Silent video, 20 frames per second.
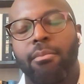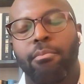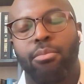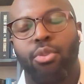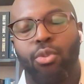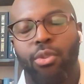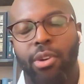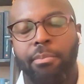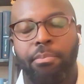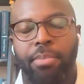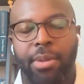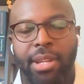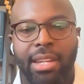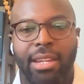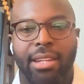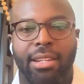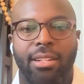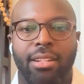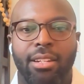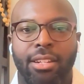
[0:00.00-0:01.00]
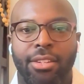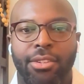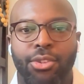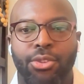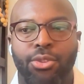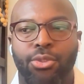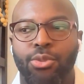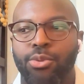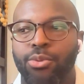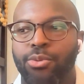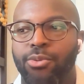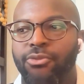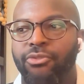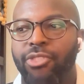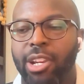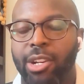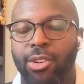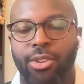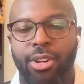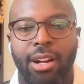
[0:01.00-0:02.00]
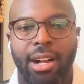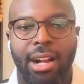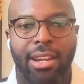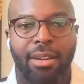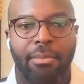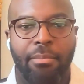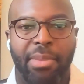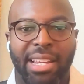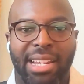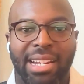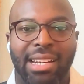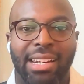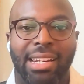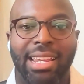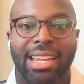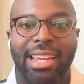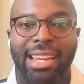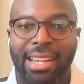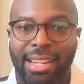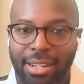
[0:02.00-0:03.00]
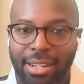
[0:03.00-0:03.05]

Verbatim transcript: Point being, you figure out how to be lean.